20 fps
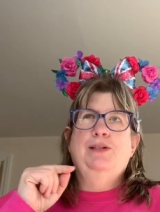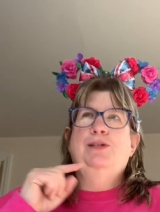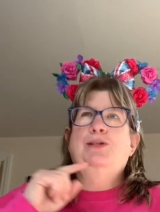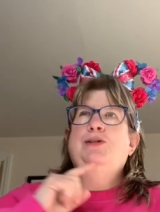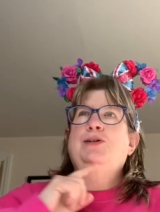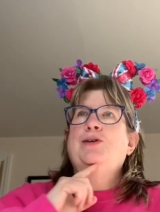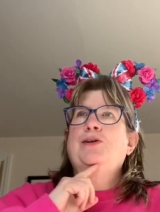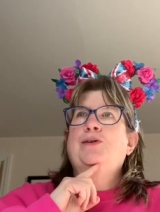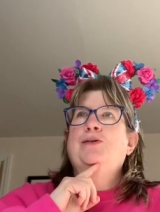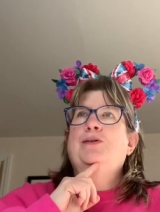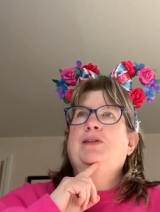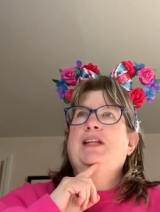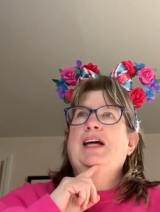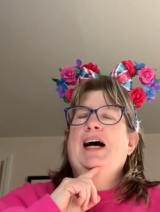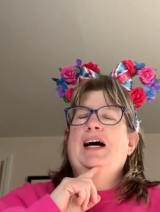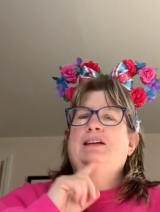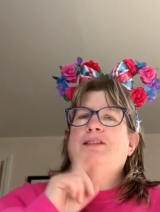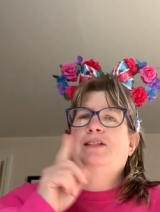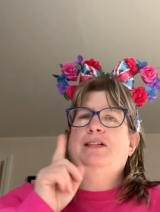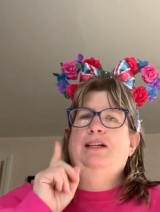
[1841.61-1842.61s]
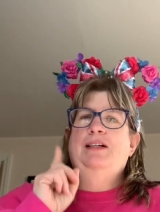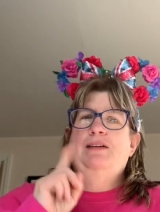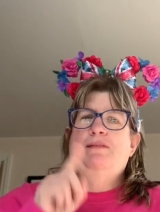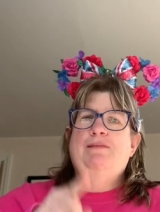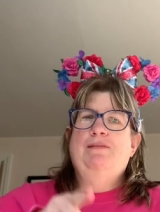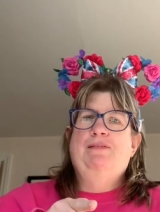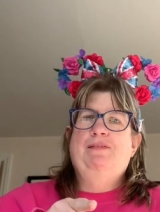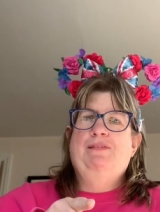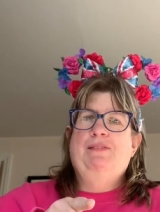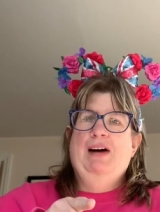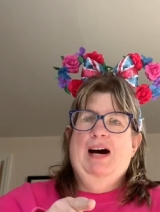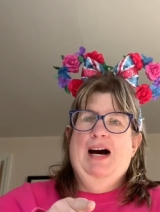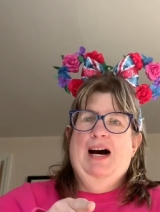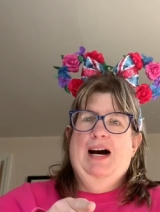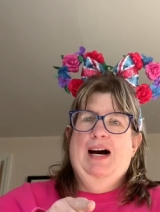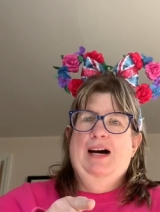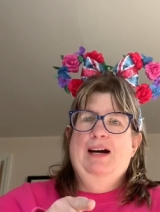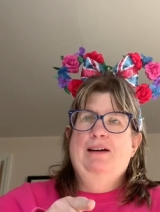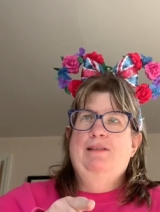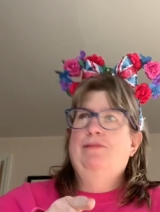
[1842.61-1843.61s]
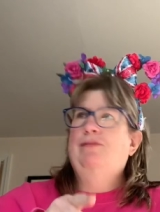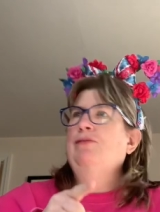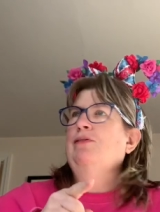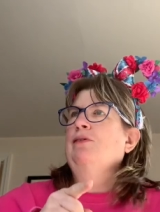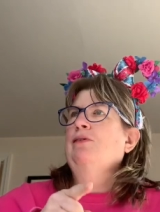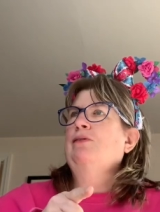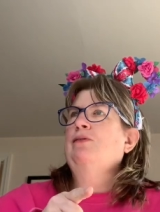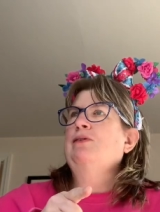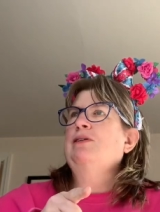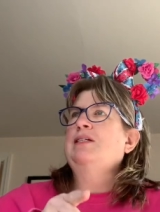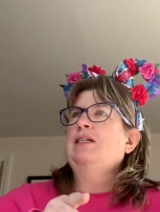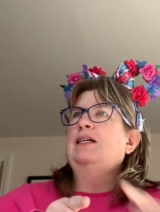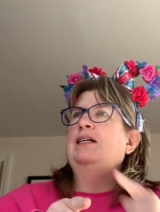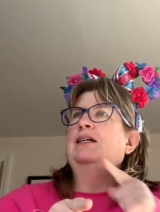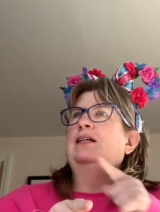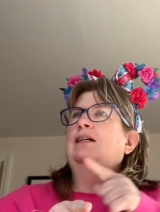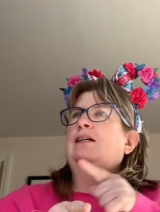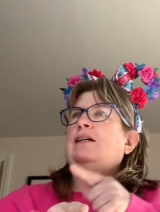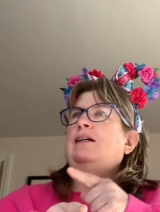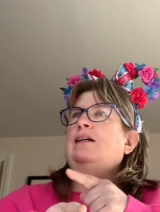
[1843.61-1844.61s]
2005, was it?